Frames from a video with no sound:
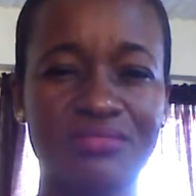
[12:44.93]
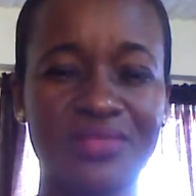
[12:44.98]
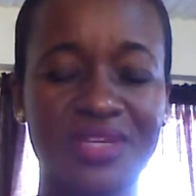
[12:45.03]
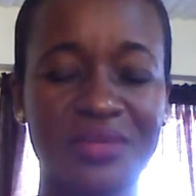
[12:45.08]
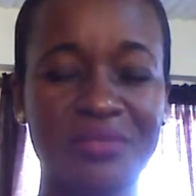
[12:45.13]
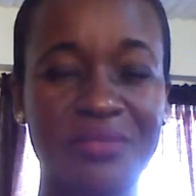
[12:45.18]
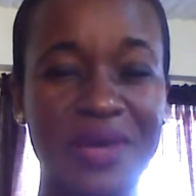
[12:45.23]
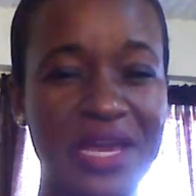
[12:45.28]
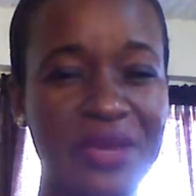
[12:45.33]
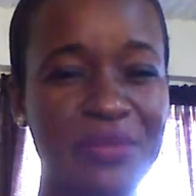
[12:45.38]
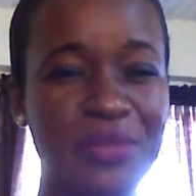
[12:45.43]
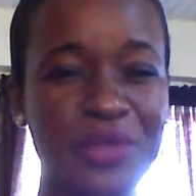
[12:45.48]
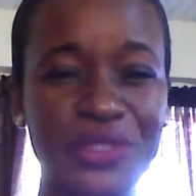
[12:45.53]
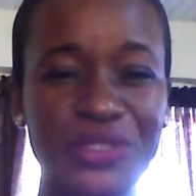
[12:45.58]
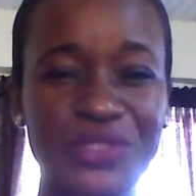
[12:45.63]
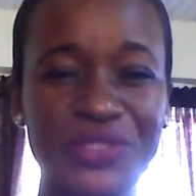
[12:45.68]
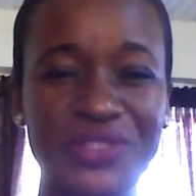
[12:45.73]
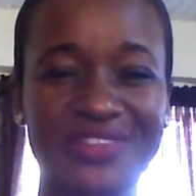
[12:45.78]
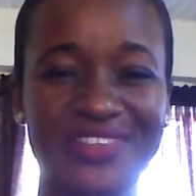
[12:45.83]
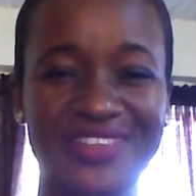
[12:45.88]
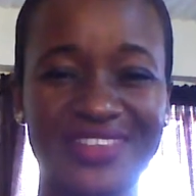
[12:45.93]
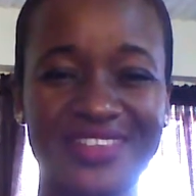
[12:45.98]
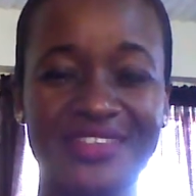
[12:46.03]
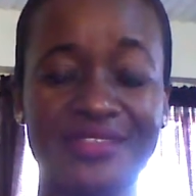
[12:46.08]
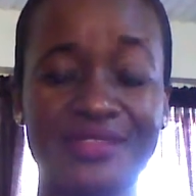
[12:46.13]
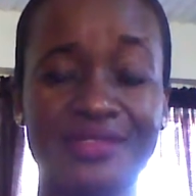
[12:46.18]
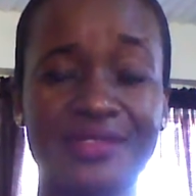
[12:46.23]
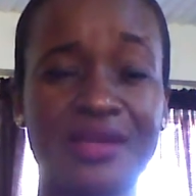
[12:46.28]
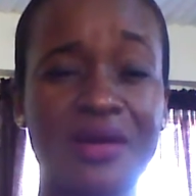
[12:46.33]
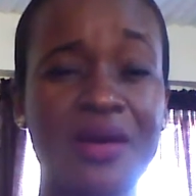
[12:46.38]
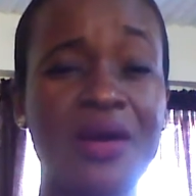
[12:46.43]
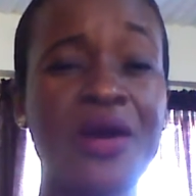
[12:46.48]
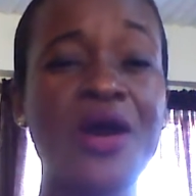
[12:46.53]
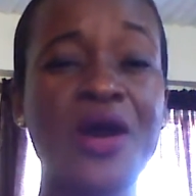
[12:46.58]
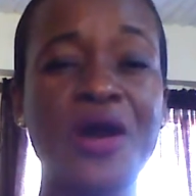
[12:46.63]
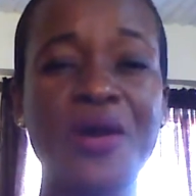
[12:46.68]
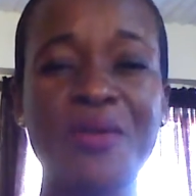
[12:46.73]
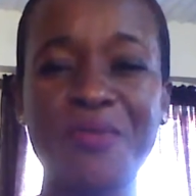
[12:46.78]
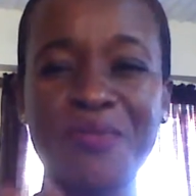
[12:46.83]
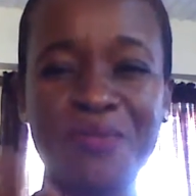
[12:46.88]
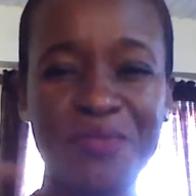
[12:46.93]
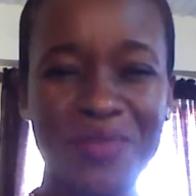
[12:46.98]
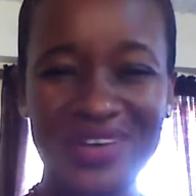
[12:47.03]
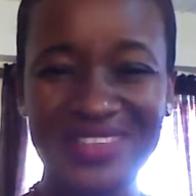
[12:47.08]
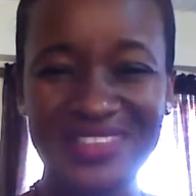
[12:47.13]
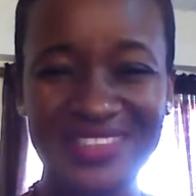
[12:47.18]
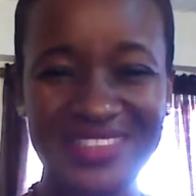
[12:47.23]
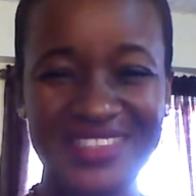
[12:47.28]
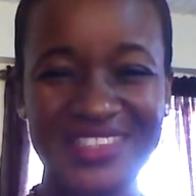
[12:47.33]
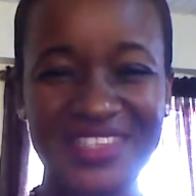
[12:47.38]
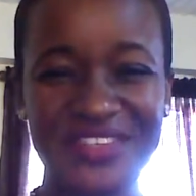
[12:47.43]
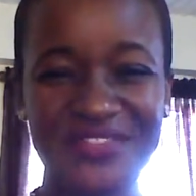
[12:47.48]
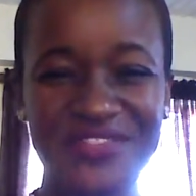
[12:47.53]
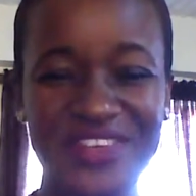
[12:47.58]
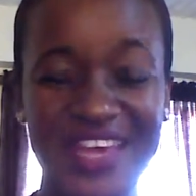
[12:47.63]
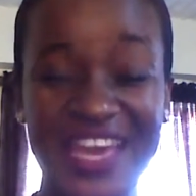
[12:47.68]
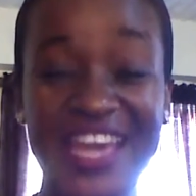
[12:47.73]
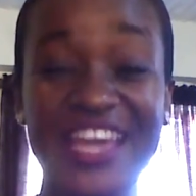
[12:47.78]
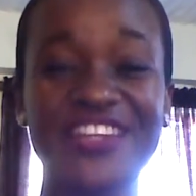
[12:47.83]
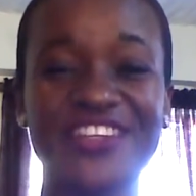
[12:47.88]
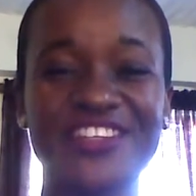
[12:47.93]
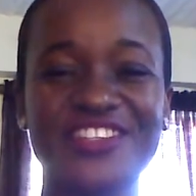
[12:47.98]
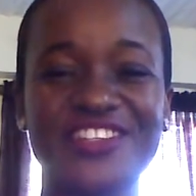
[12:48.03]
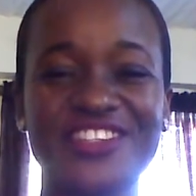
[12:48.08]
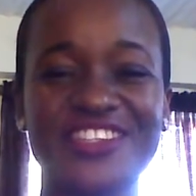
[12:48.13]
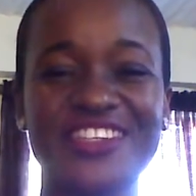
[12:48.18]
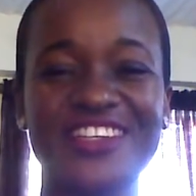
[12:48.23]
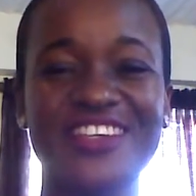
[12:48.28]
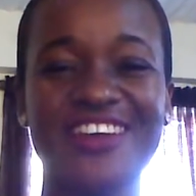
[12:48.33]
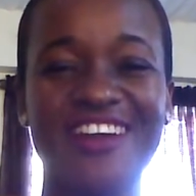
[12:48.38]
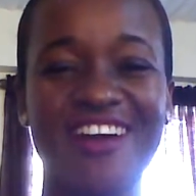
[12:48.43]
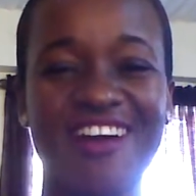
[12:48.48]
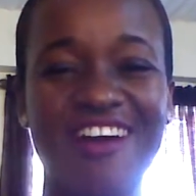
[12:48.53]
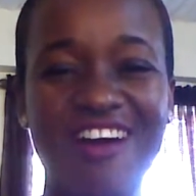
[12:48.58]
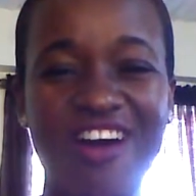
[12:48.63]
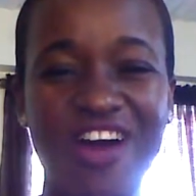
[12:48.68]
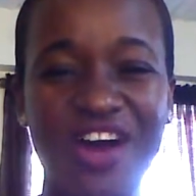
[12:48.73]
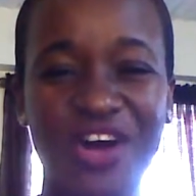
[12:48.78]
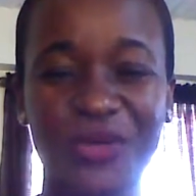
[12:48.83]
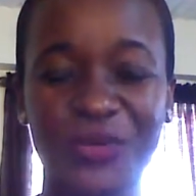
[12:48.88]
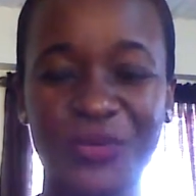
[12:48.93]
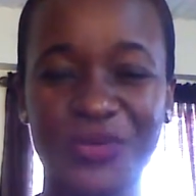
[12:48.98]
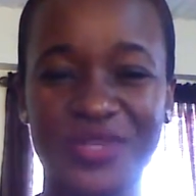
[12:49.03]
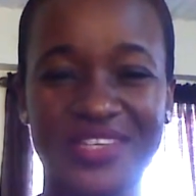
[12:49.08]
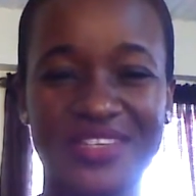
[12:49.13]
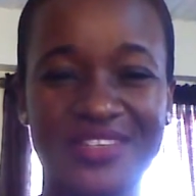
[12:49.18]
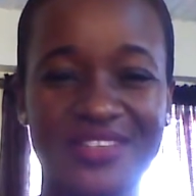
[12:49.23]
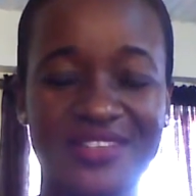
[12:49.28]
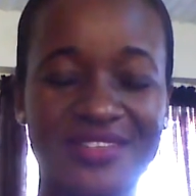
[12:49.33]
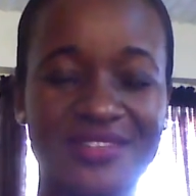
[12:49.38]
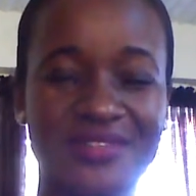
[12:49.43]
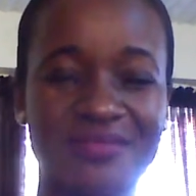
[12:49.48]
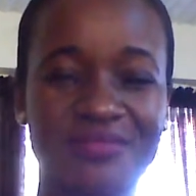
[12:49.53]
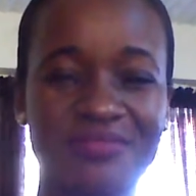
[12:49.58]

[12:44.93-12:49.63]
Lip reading: And my motto is positive energy always.